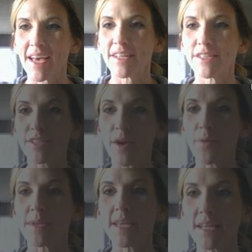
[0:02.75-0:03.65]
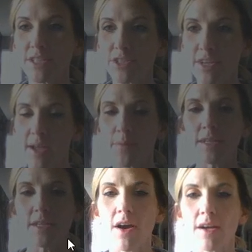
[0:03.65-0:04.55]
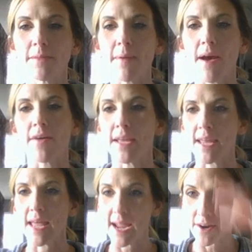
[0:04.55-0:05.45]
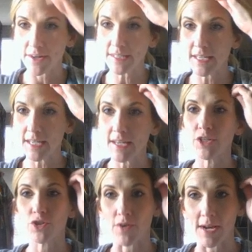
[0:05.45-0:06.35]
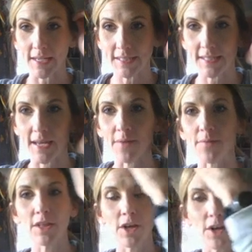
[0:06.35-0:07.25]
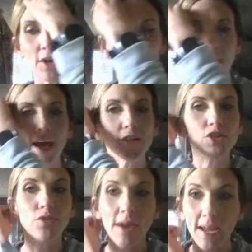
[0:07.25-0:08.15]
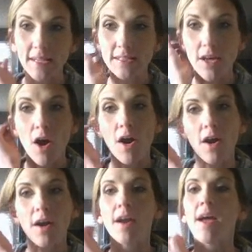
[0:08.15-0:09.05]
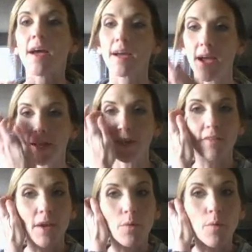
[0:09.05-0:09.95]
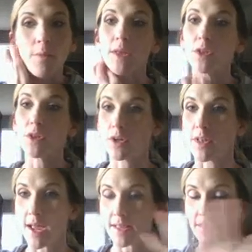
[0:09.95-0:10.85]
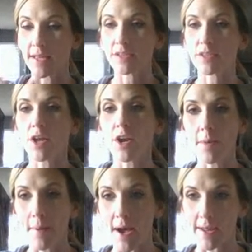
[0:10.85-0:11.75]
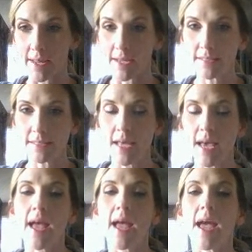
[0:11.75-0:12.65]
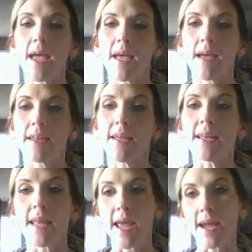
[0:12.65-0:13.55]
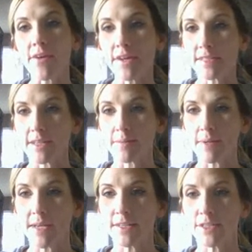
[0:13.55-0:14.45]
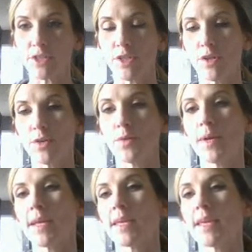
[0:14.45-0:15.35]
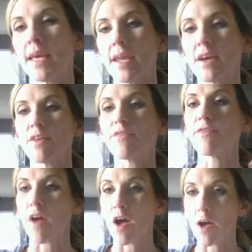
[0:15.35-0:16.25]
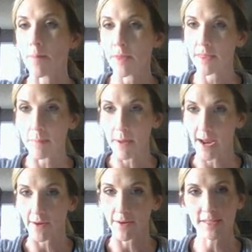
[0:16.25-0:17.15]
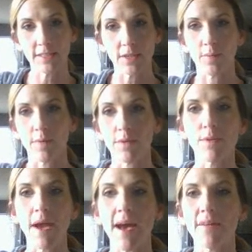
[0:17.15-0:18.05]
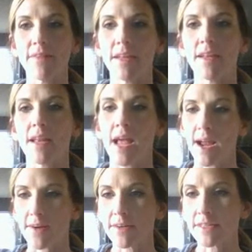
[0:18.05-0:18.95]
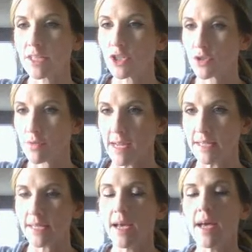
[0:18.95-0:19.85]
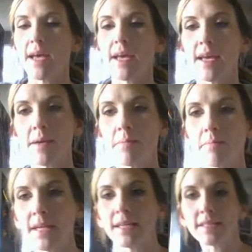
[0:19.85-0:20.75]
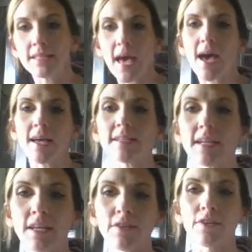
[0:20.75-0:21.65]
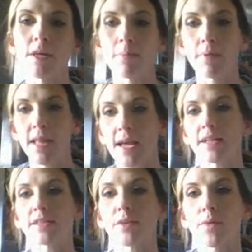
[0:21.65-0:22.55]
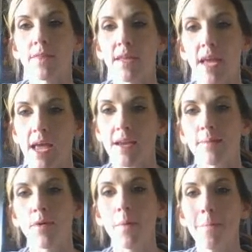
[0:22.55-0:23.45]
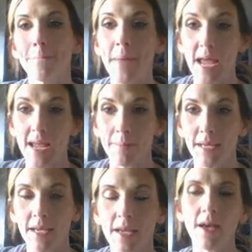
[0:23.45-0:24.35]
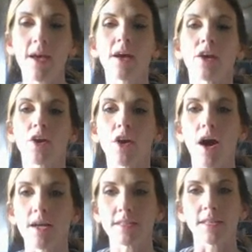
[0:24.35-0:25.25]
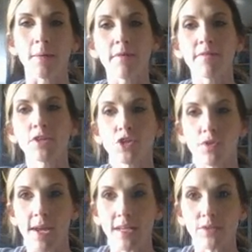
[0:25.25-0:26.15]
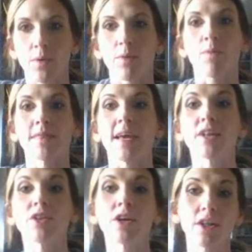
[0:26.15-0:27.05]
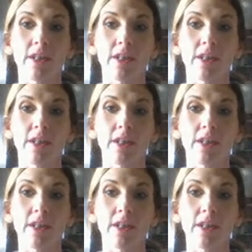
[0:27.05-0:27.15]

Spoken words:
So, yesterday we talked about inherited traits, and we learned that traits are kind of like what we look like, things on our bodies. And inherited means to get it from the parent. So, when you have an inherited trait, it means that either the plant or the animal baby got some of the traits or what they look